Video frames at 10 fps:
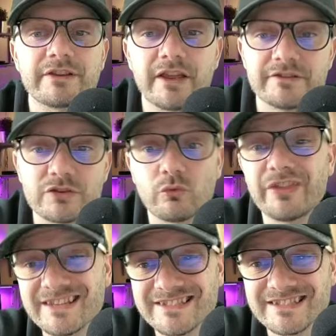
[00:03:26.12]
gains. So
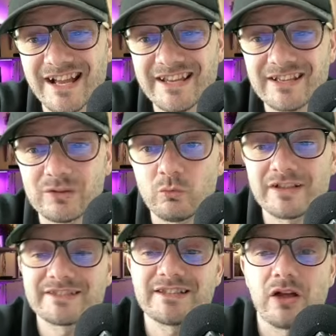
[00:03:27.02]
this cycle,
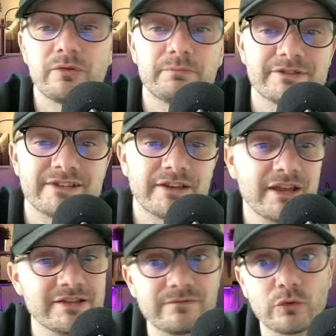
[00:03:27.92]
1000%
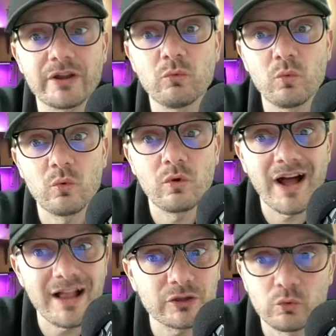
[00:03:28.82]
gains for the
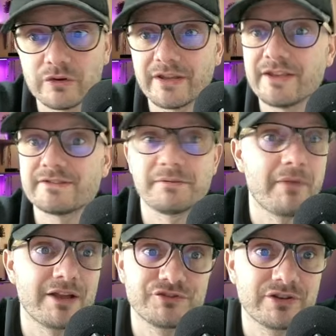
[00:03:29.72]
altcoin, it's a
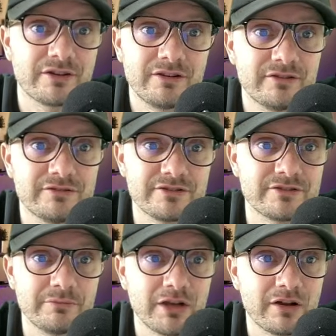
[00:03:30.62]
magic. Just
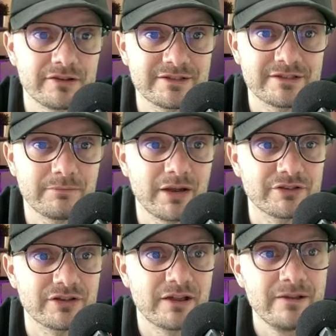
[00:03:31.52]
to be honest, it's a
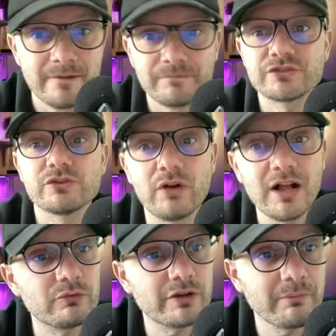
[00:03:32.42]
magic. So
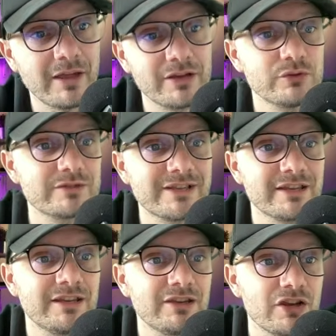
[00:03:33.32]
I recommend you use the
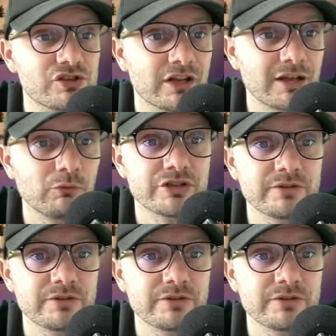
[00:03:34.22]
initiation accumulation